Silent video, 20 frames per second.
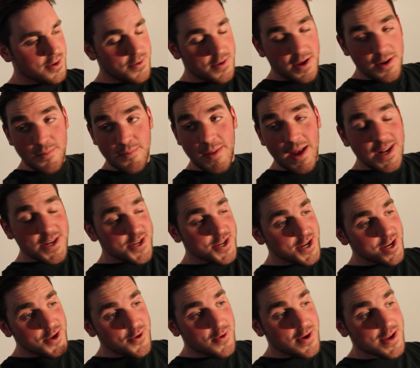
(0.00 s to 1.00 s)
You didn't
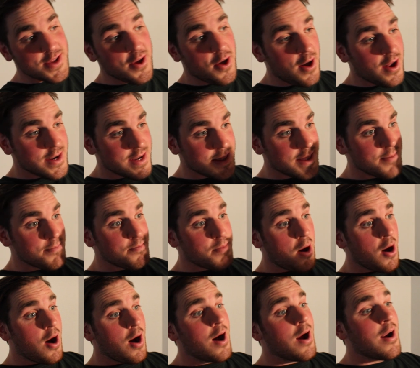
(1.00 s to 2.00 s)
mention you had gone to the
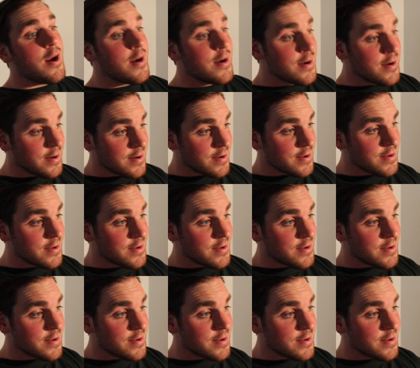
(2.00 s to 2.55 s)
bar.